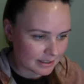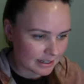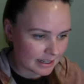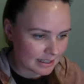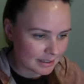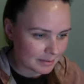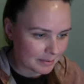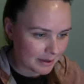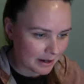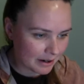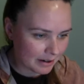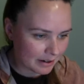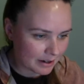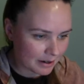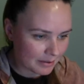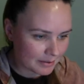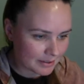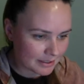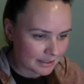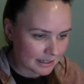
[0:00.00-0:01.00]
As a parent, I
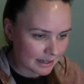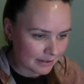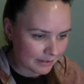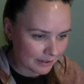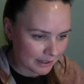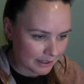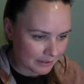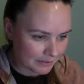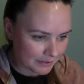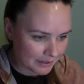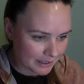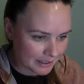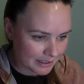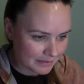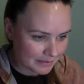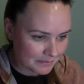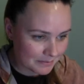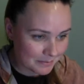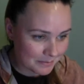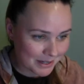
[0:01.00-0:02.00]
was never given this
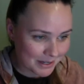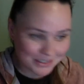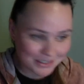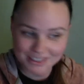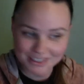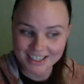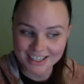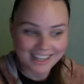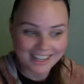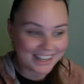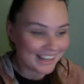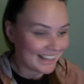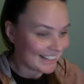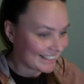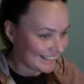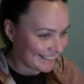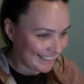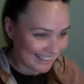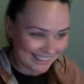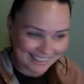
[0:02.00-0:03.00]
information.
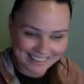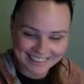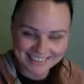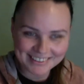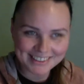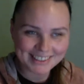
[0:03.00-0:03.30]
Yeah,